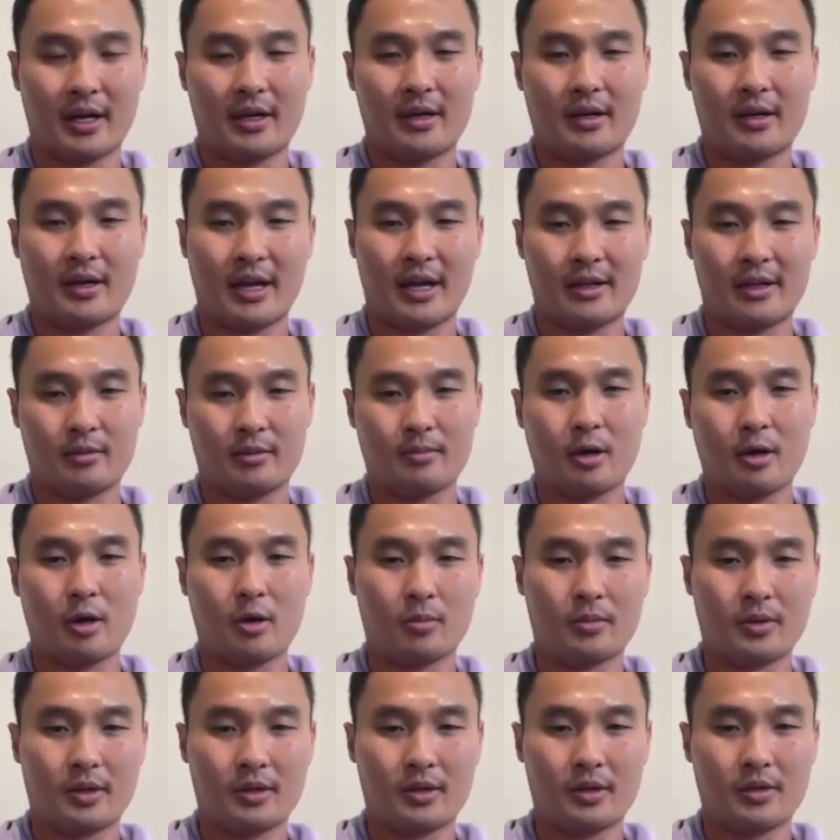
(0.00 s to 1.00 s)
at the
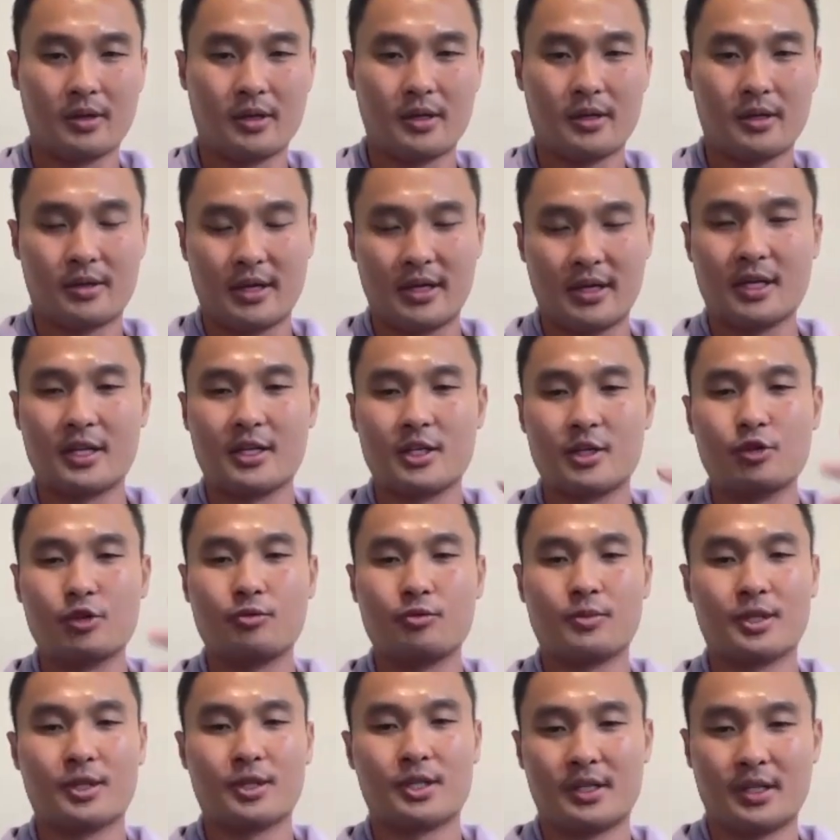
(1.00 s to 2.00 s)
moment. They can use
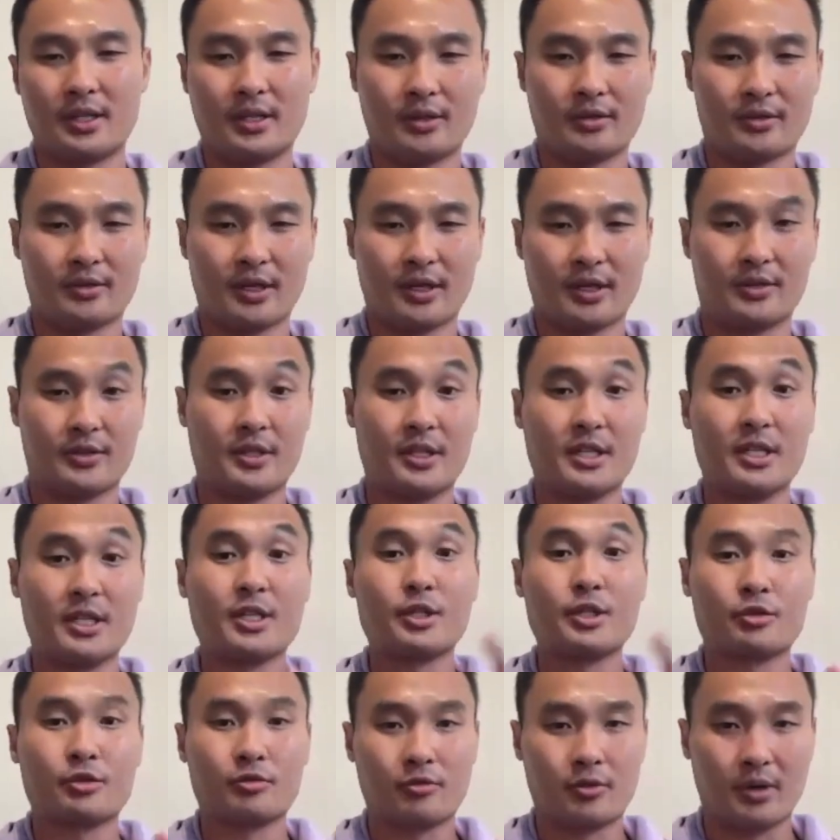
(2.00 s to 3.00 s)
machines as an
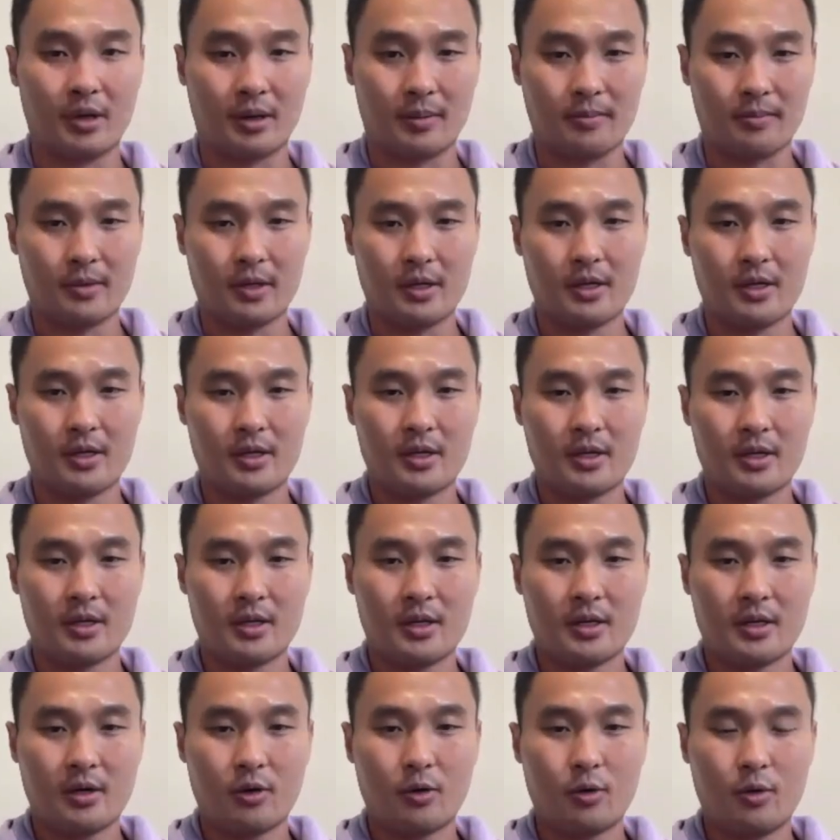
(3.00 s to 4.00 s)
interim,
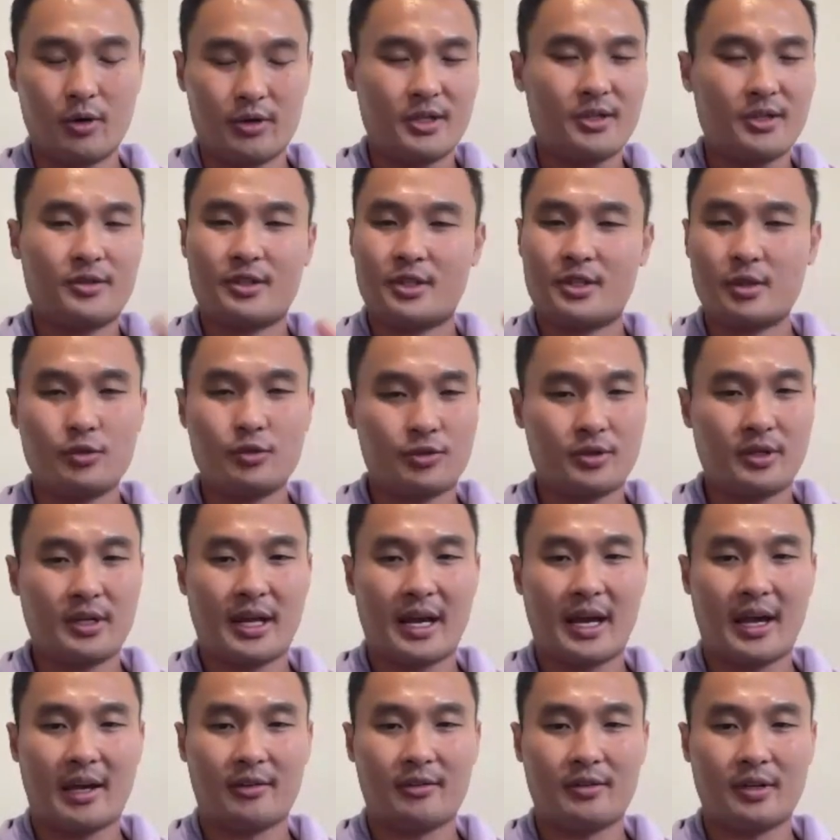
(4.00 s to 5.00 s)
or just use it
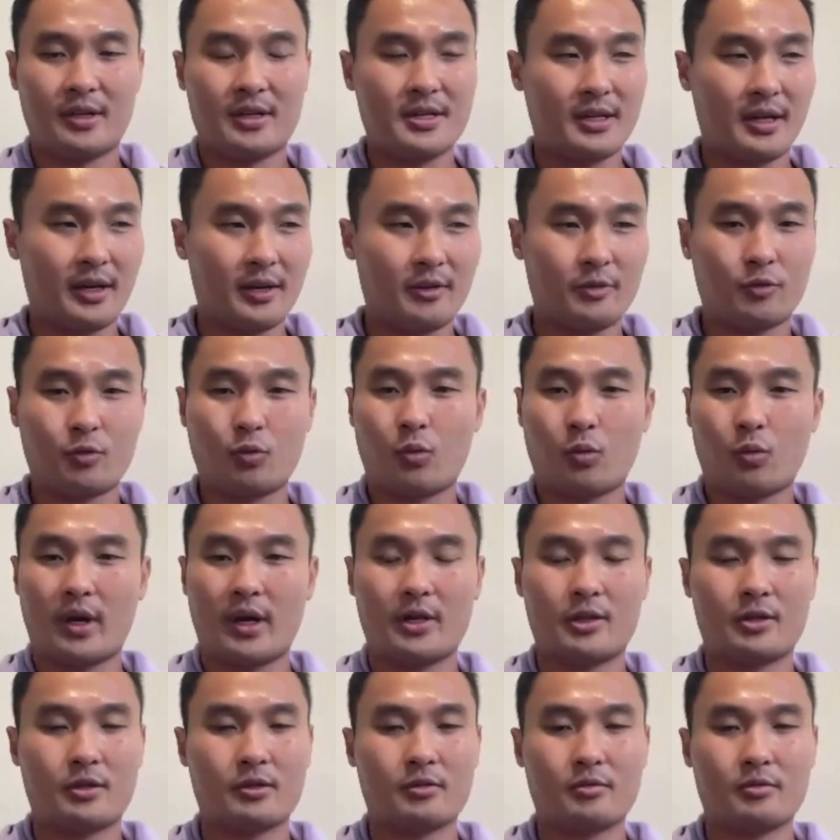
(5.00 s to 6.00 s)
as a nice way
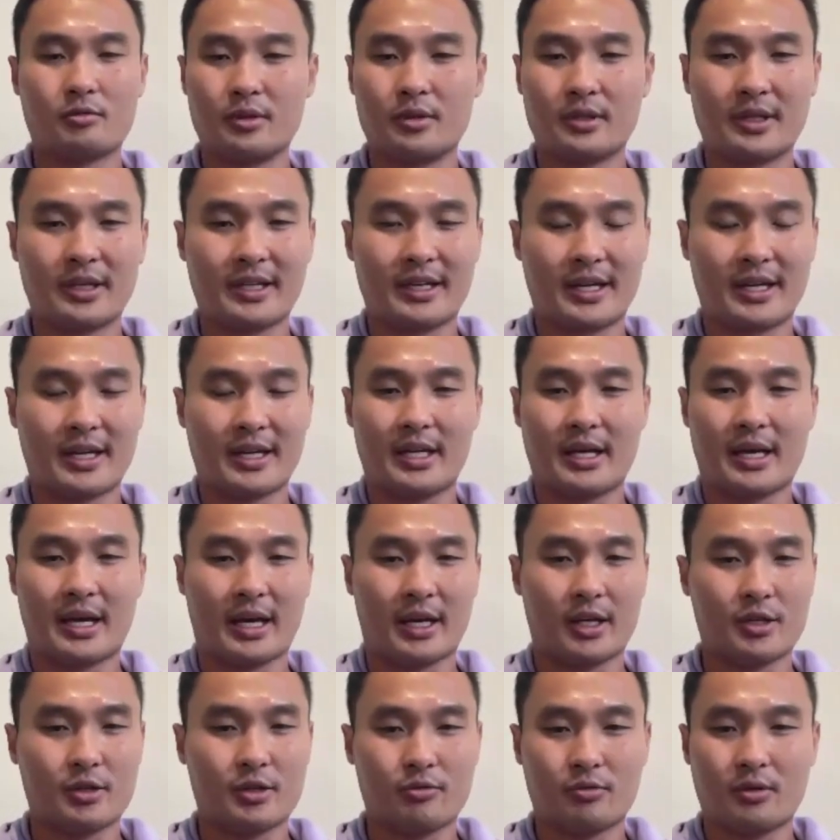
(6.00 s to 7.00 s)
to really get
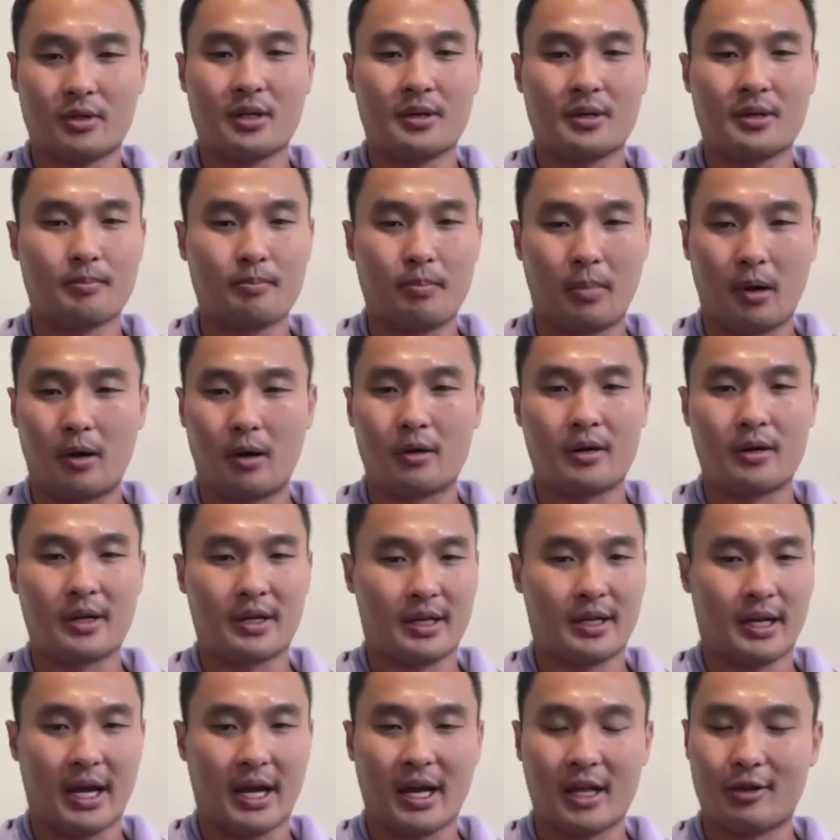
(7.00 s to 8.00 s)
extra burn and
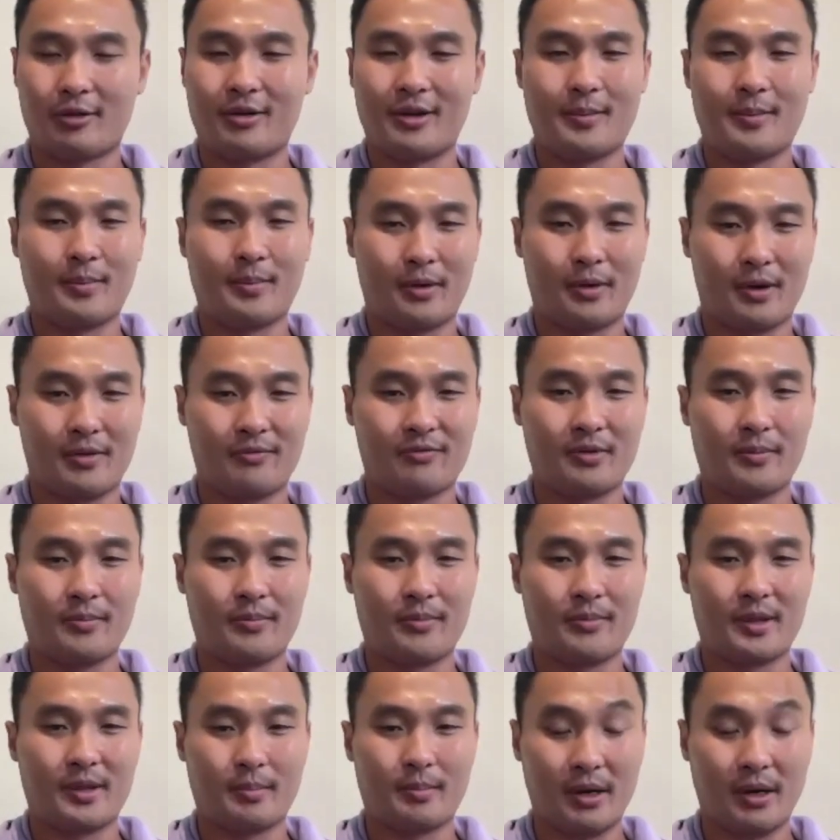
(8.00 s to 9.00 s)
calorie burn from the
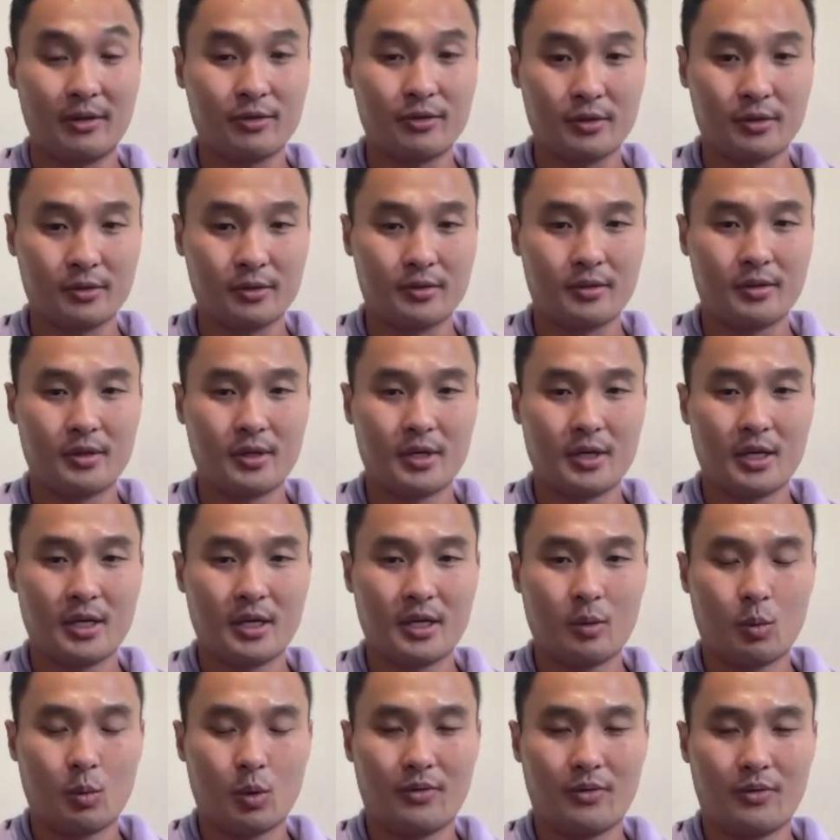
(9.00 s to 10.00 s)
muscle
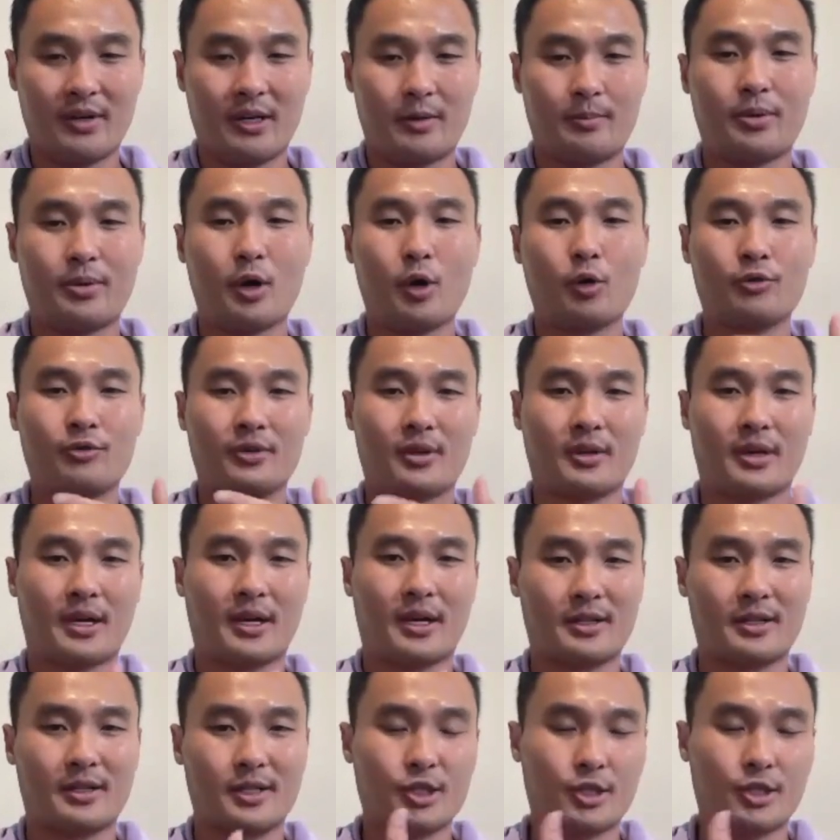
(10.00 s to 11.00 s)
without posing
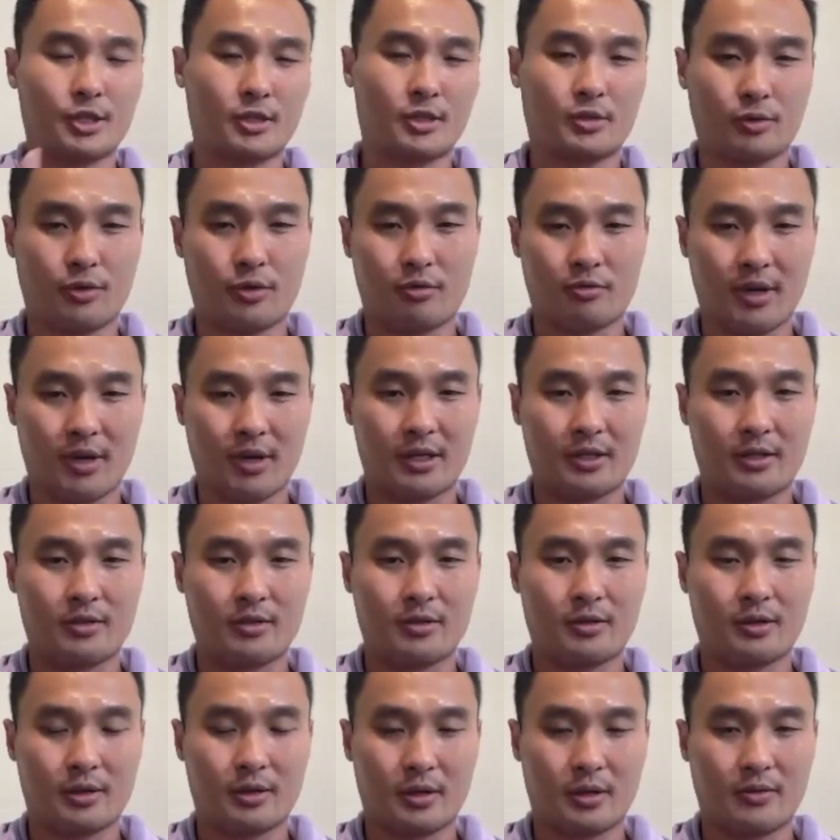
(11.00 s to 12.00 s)
additional threat to the
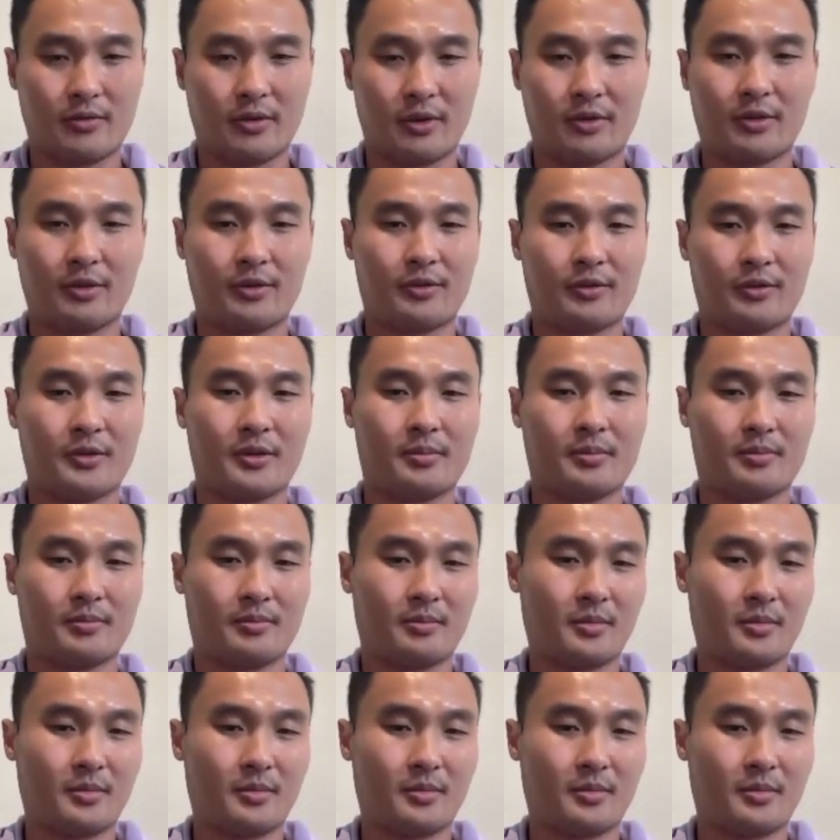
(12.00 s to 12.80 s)
nervous system.